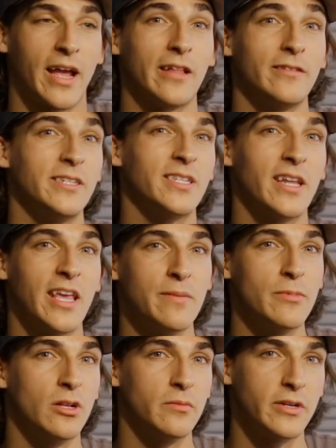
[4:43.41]
at least an
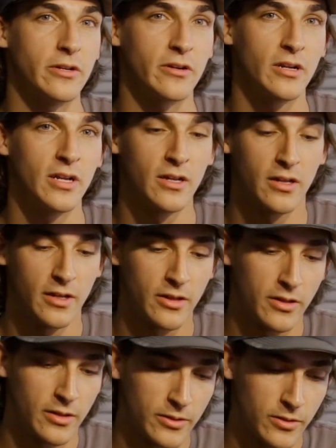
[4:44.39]
8mm
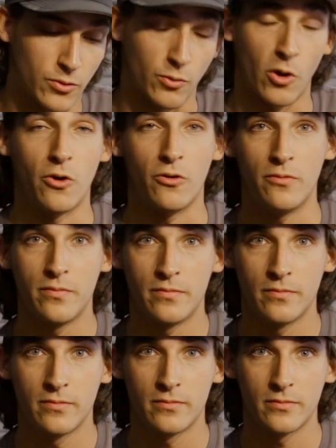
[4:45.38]
throw
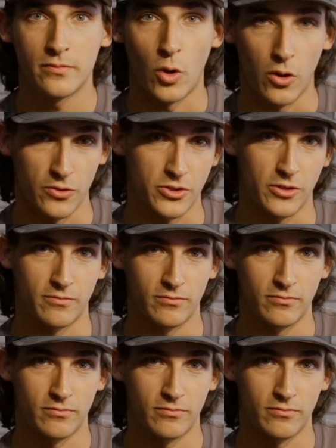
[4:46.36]
polisher.